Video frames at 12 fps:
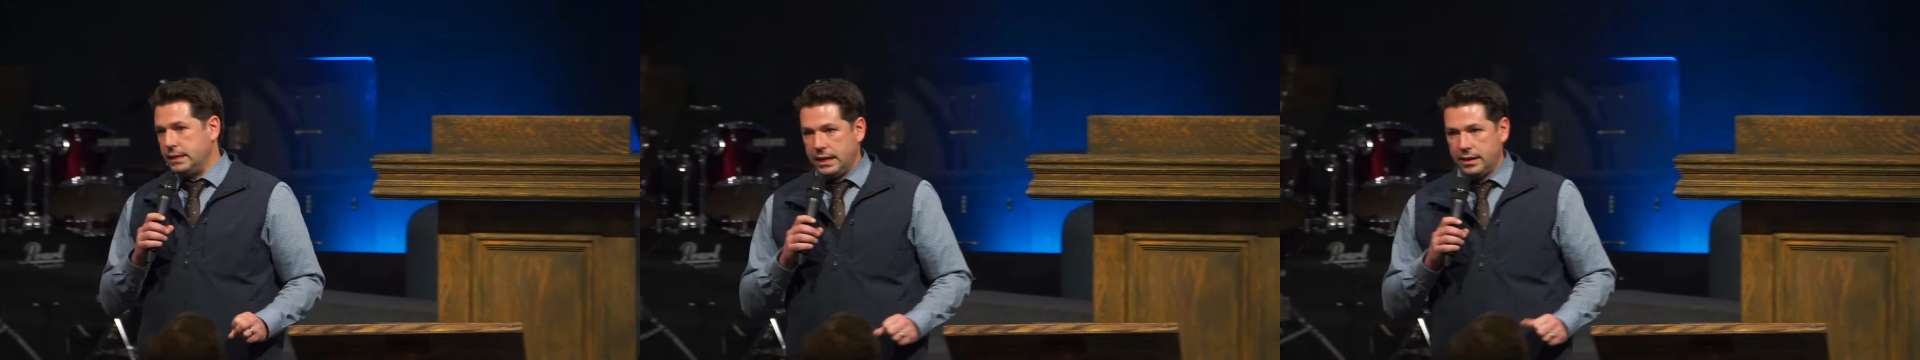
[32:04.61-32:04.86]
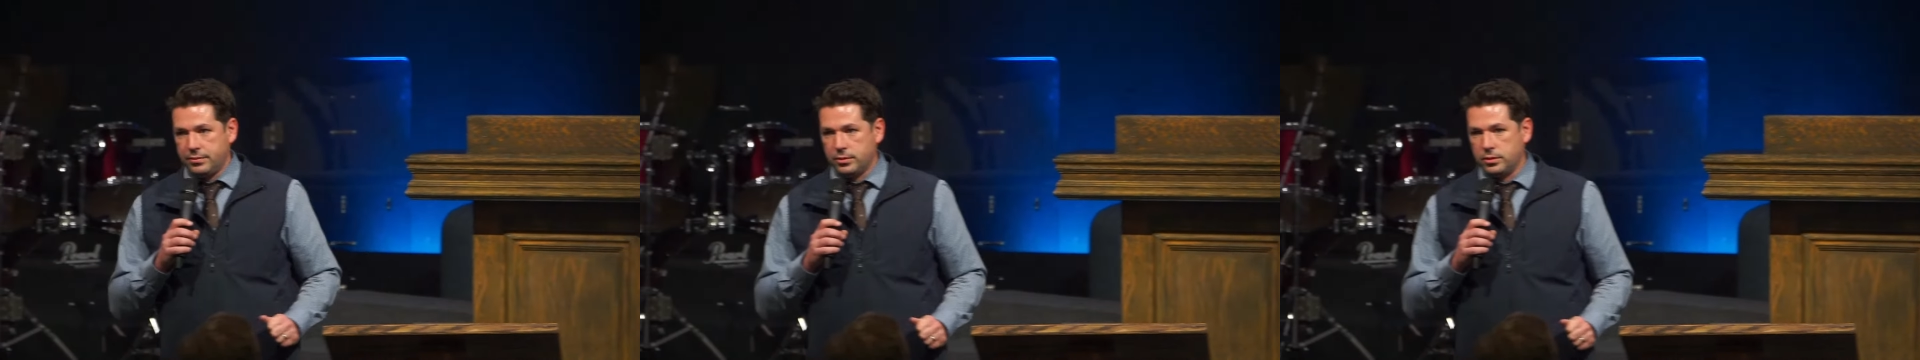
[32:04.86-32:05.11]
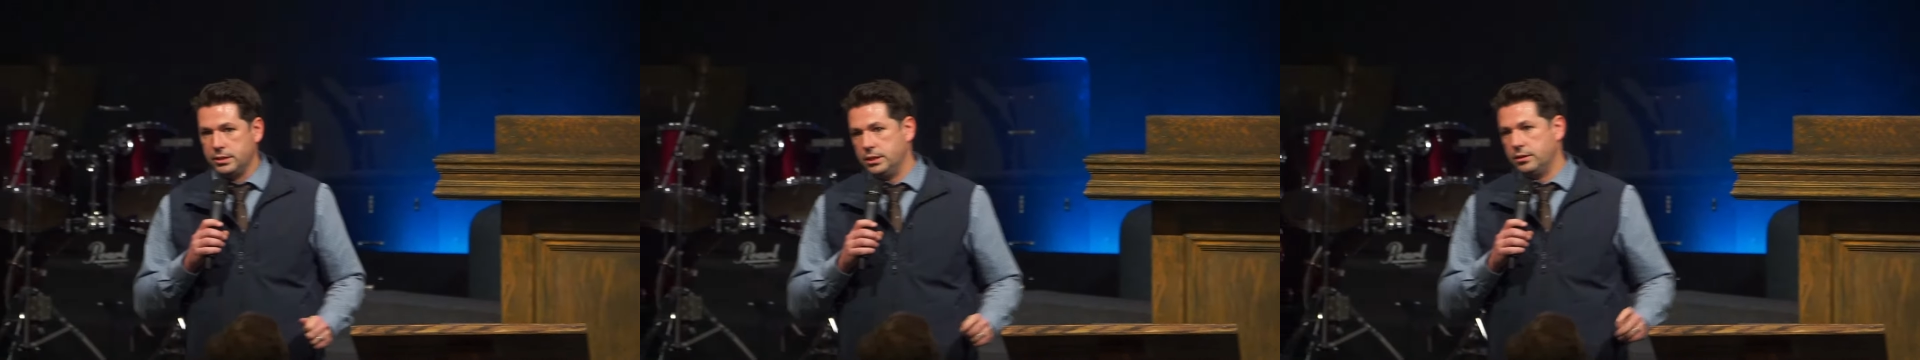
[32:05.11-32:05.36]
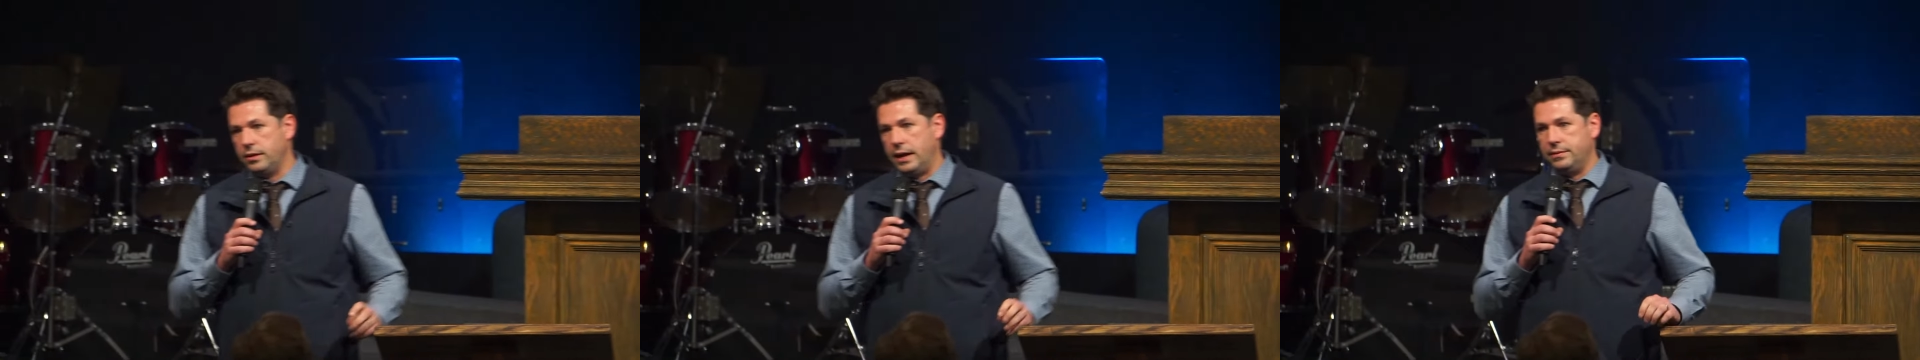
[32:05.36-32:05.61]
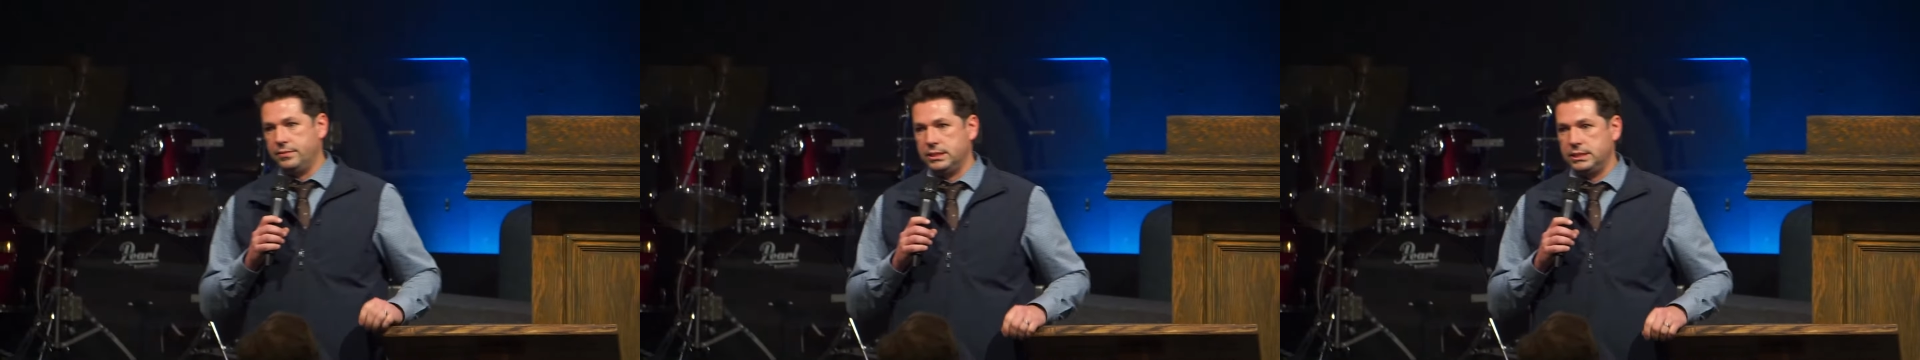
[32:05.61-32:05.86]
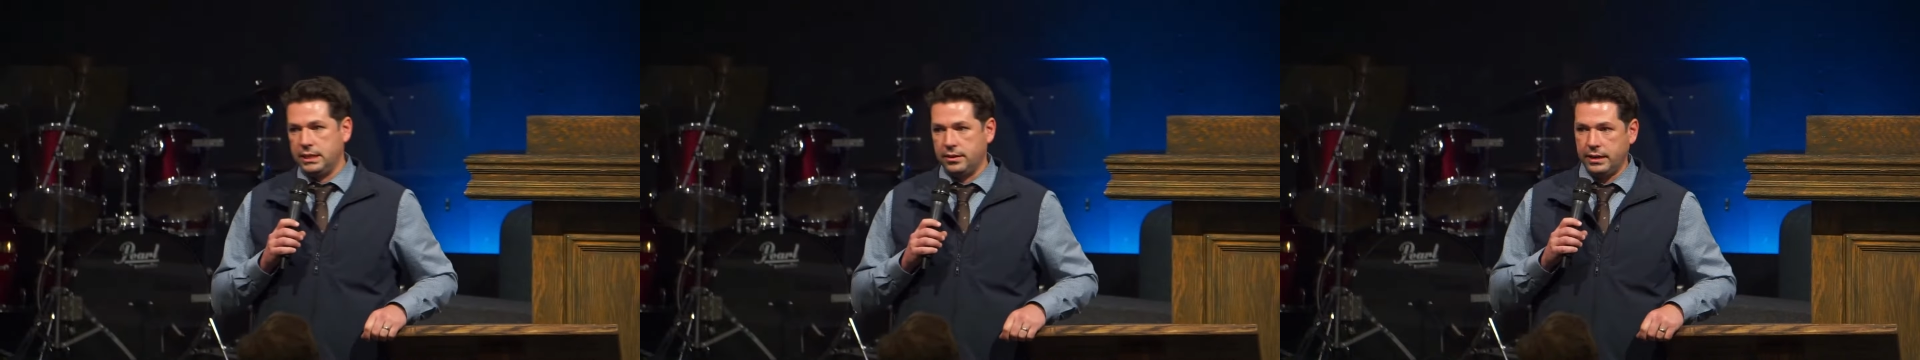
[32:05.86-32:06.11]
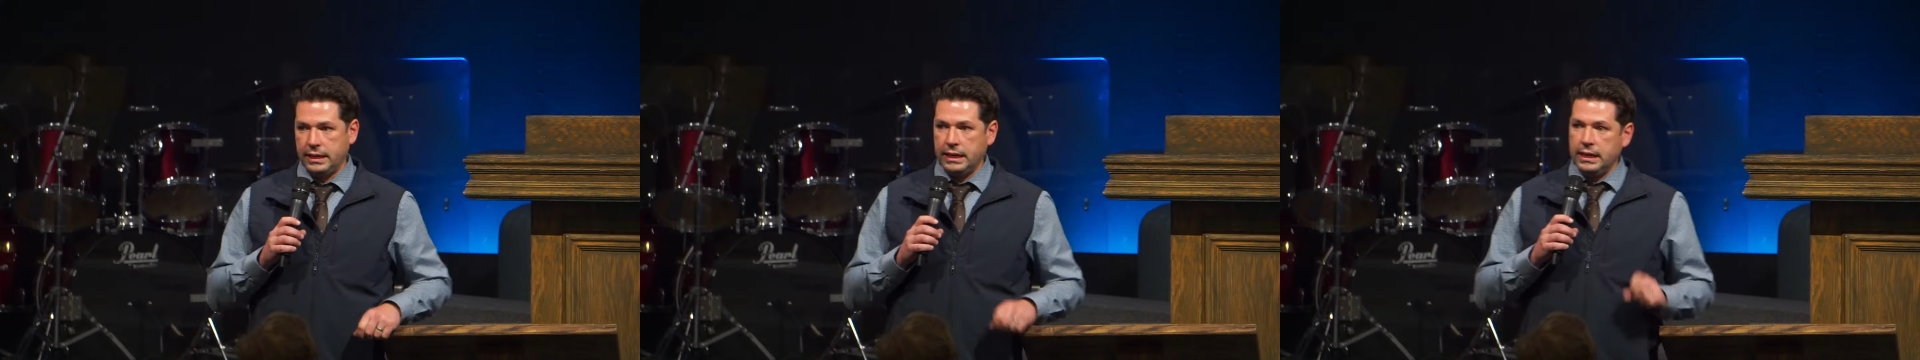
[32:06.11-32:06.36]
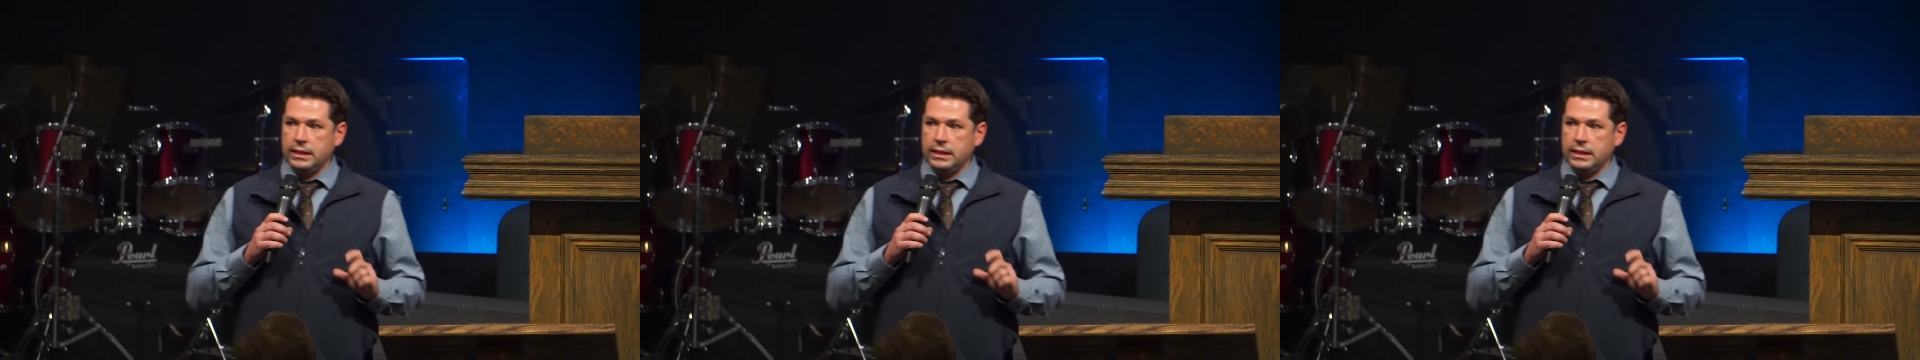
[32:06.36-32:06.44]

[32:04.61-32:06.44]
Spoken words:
devil, your adversary.